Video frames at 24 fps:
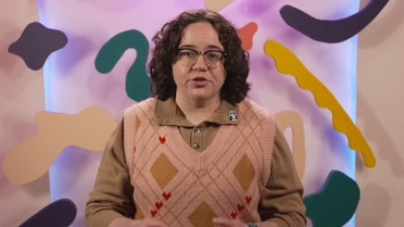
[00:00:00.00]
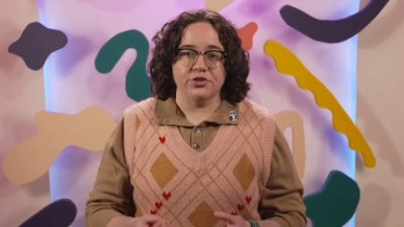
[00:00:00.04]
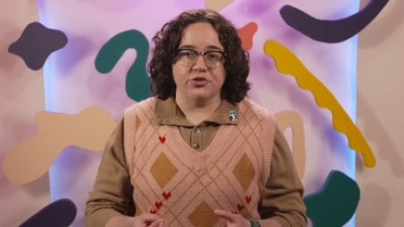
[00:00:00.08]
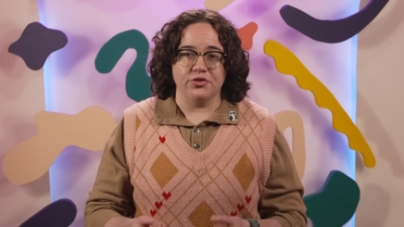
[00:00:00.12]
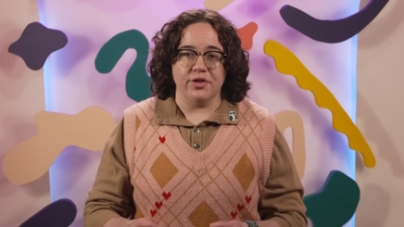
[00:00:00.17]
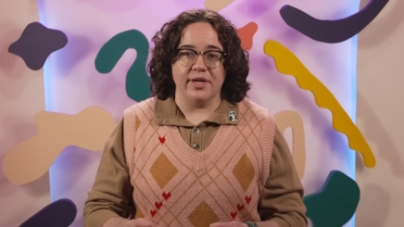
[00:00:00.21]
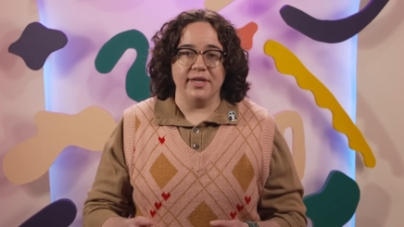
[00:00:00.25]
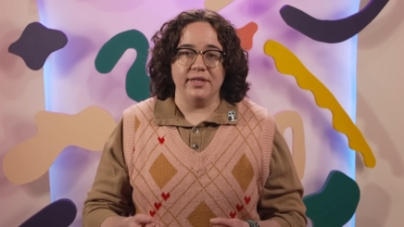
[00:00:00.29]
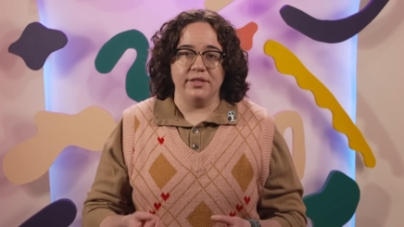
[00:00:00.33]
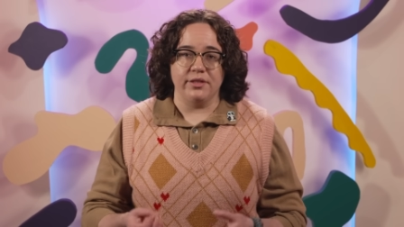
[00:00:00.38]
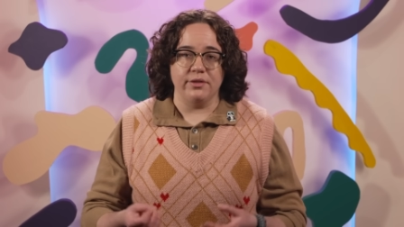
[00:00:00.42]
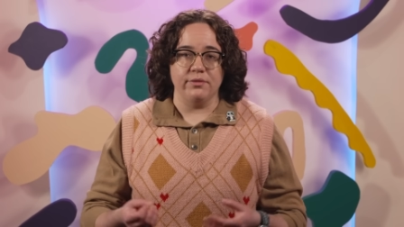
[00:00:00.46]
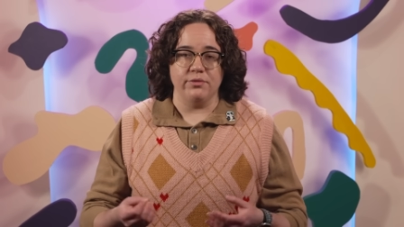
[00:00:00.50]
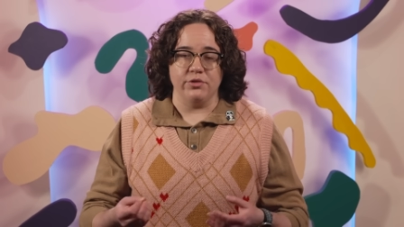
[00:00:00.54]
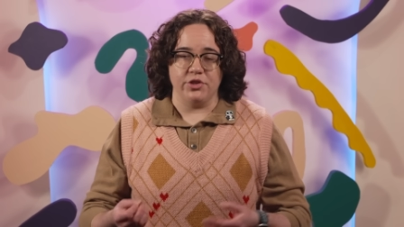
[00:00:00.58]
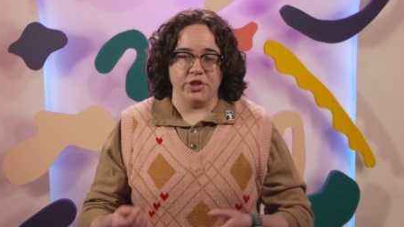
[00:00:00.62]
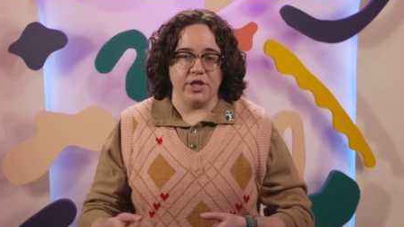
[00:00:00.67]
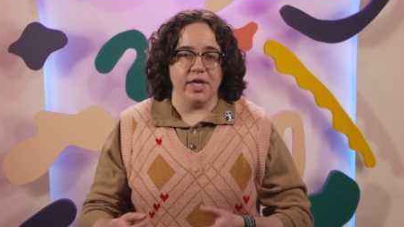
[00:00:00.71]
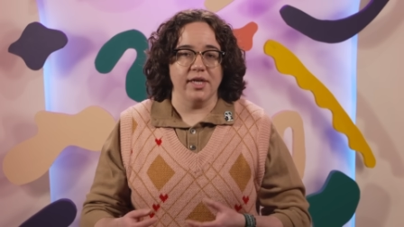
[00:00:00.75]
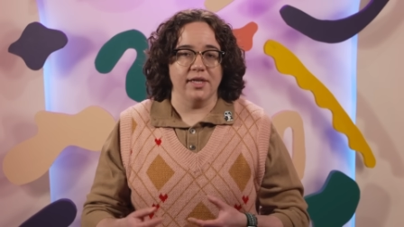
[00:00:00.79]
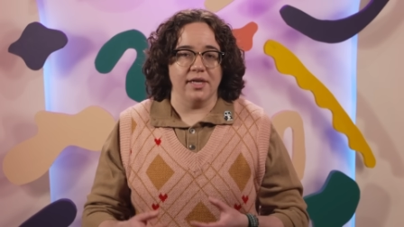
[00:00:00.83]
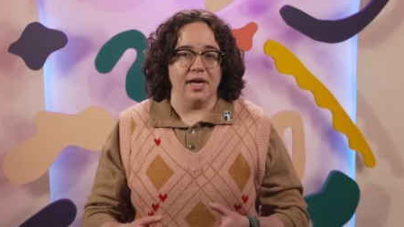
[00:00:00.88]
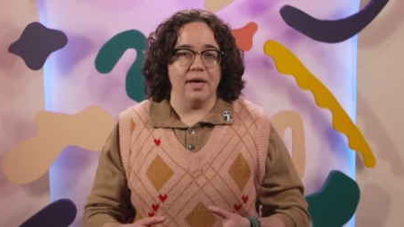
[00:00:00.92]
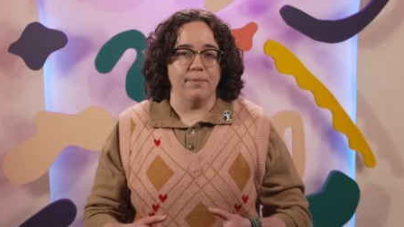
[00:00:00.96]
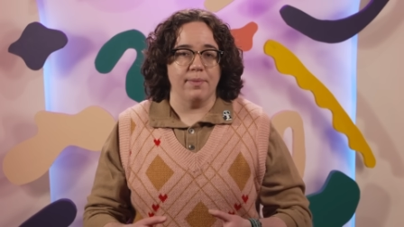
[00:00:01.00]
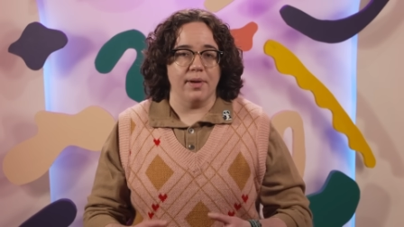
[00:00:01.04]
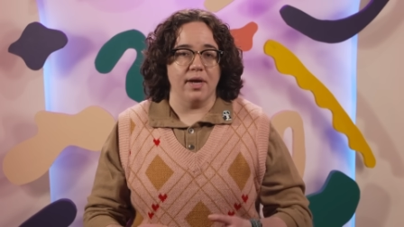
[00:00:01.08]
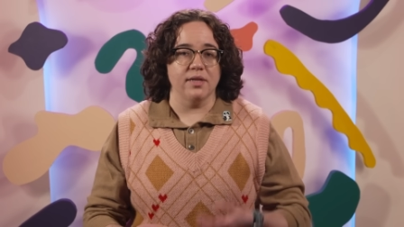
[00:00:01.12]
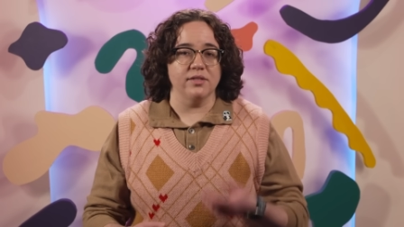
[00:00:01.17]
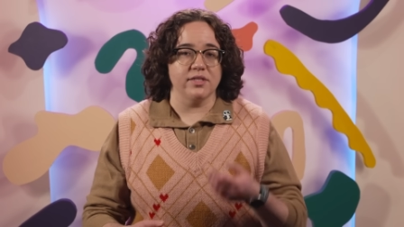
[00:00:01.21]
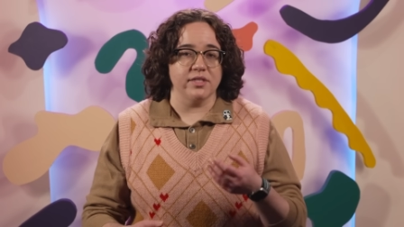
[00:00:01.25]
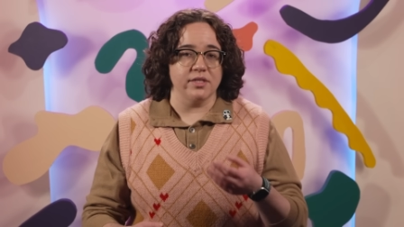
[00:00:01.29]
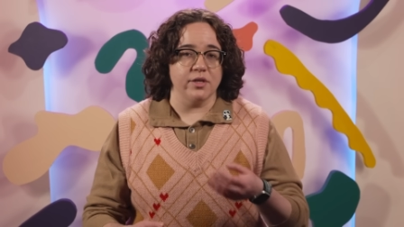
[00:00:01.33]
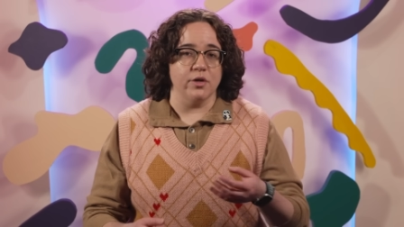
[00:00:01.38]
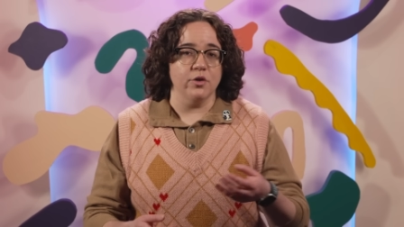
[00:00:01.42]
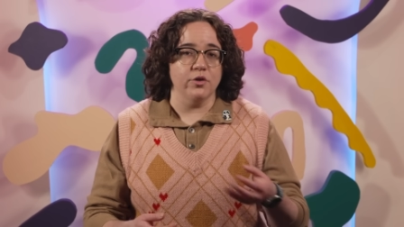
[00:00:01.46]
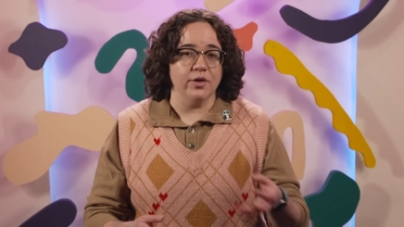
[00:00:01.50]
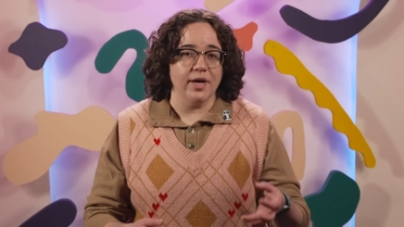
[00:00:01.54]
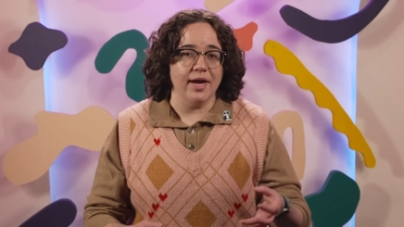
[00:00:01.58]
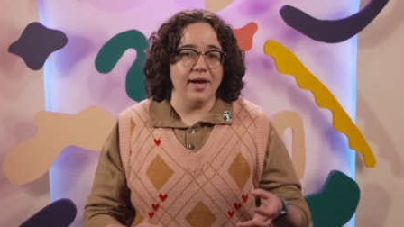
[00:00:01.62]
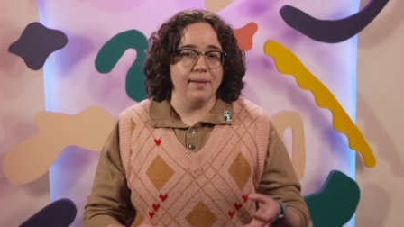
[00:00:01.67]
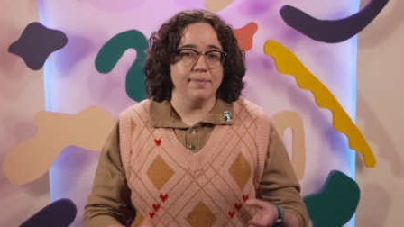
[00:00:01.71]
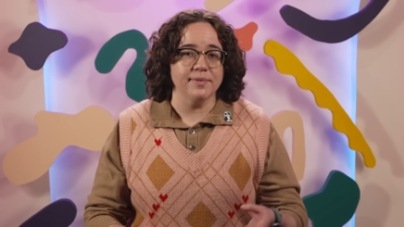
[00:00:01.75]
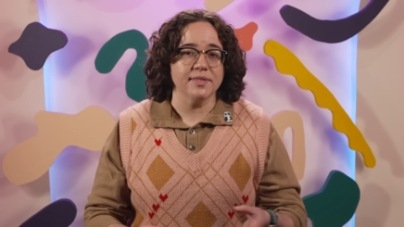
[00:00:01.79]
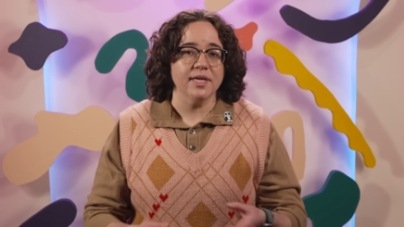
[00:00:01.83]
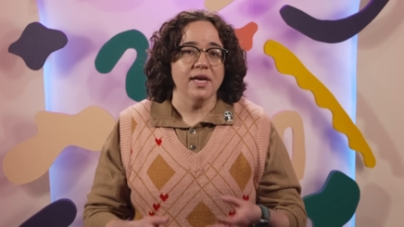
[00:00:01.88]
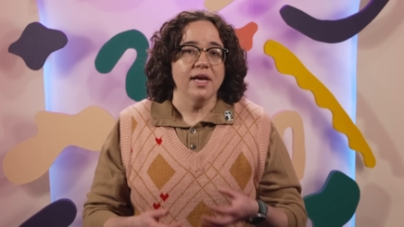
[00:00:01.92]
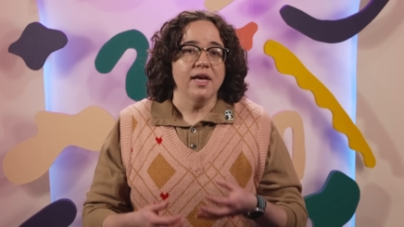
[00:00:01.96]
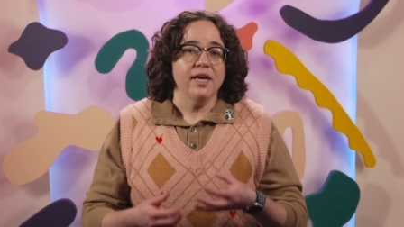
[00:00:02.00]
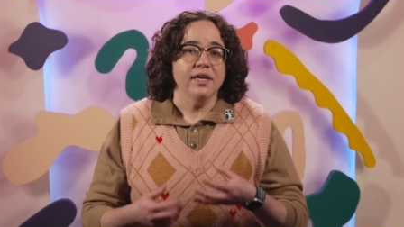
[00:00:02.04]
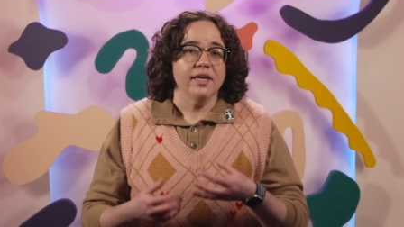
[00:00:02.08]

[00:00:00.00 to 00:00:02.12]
trying to check up on snow crabs